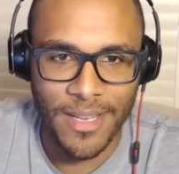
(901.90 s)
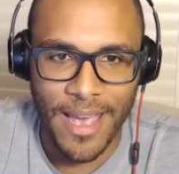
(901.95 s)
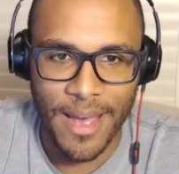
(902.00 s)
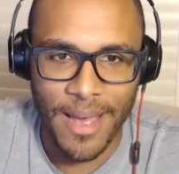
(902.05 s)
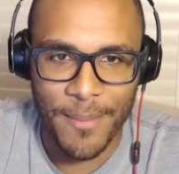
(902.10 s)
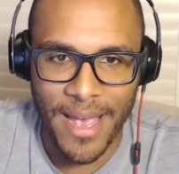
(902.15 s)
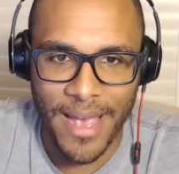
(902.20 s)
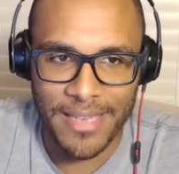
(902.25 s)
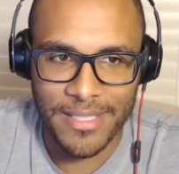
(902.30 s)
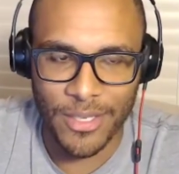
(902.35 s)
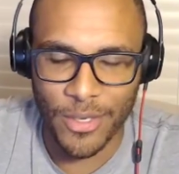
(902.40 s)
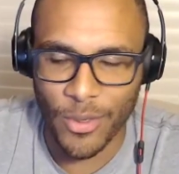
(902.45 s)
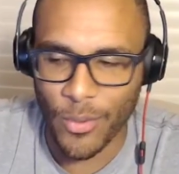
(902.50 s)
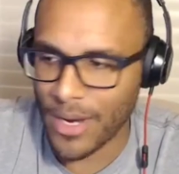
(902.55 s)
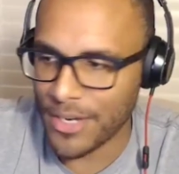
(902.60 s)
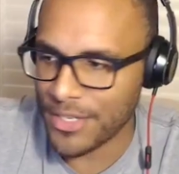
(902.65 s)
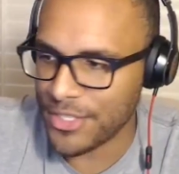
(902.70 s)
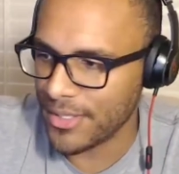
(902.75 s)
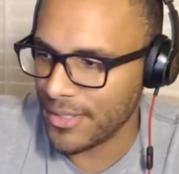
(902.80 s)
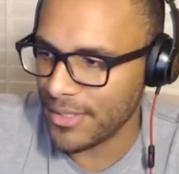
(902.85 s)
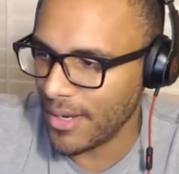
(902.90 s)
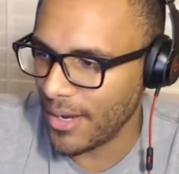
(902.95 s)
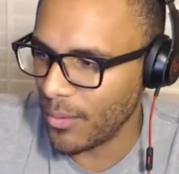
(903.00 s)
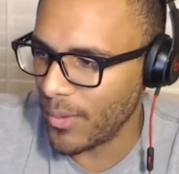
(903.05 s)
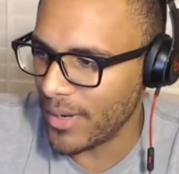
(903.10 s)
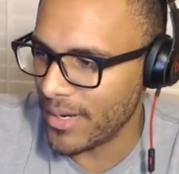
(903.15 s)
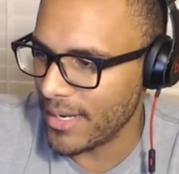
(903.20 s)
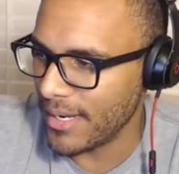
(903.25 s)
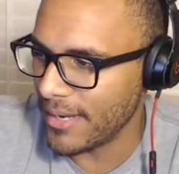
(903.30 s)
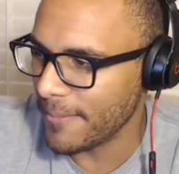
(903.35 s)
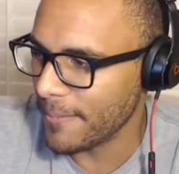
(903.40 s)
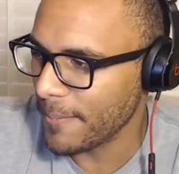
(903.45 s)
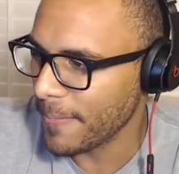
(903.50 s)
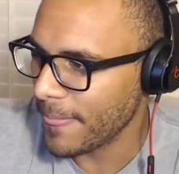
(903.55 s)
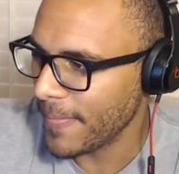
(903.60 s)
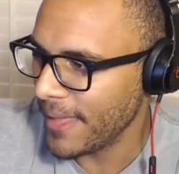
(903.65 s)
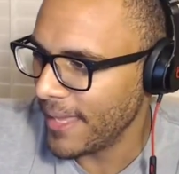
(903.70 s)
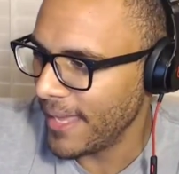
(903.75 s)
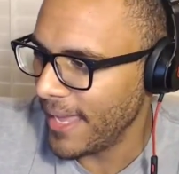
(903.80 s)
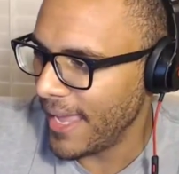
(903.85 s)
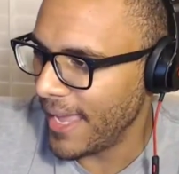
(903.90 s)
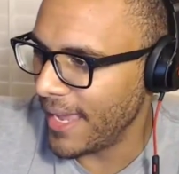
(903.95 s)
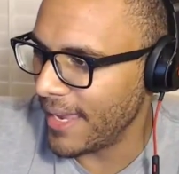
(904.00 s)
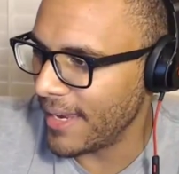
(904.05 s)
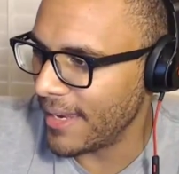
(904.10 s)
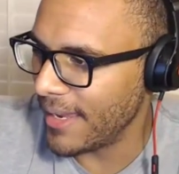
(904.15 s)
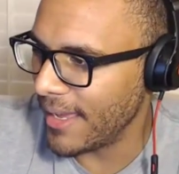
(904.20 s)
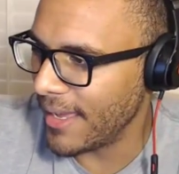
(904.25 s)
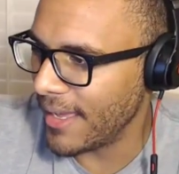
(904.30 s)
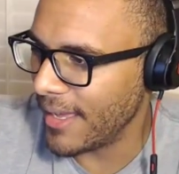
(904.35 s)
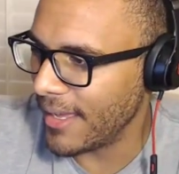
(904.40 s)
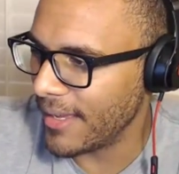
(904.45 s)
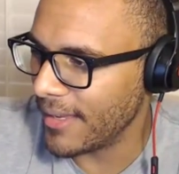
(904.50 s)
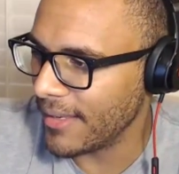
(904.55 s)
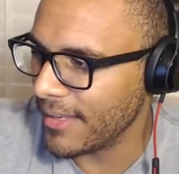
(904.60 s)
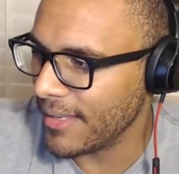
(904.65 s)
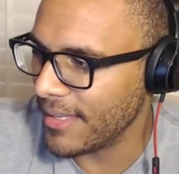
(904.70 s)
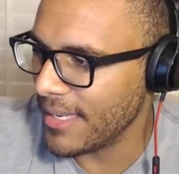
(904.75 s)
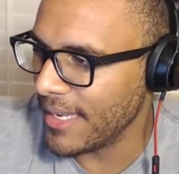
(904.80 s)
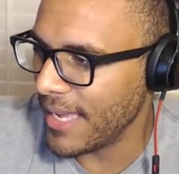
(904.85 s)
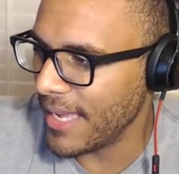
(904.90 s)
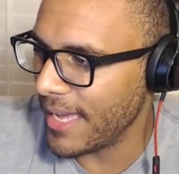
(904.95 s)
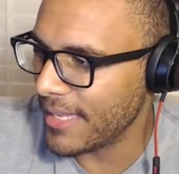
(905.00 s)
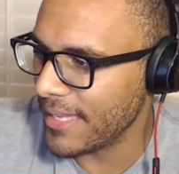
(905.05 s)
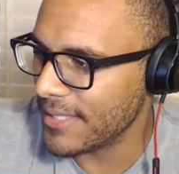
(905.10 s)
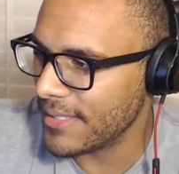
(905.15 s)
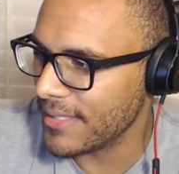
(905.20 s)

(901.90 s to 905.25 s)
um, asked a question, uh, Whitney, and uh, he asked,